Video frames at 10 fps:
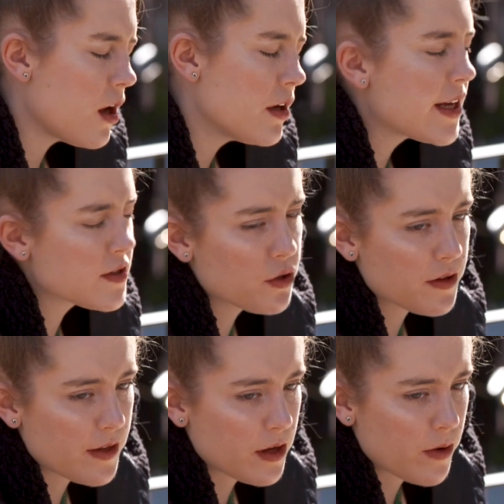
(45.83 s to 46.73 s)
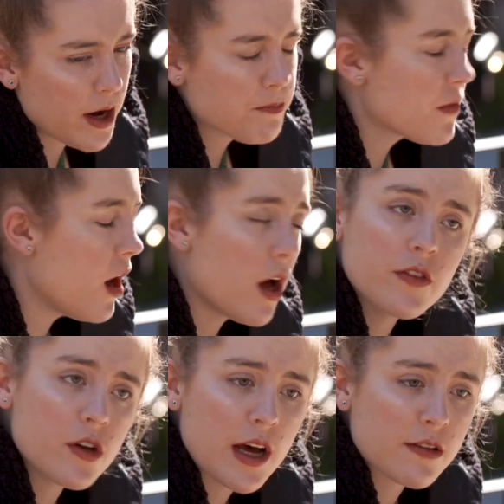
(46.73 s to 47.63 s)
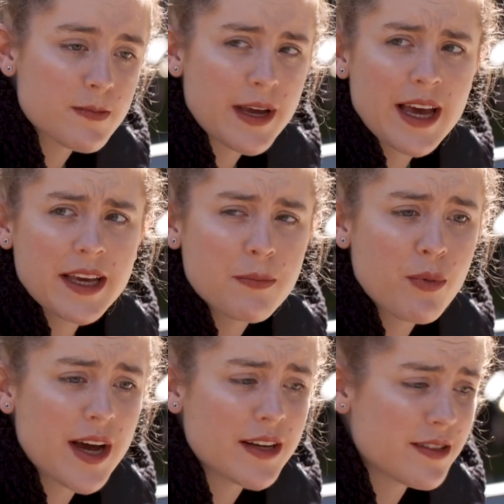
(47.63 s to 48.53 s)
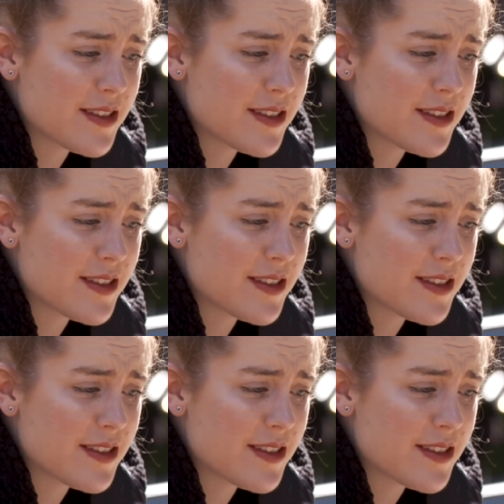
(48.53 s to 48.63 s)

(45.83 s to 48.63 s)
And here's another thing, right? I don't know how to make eggy bread.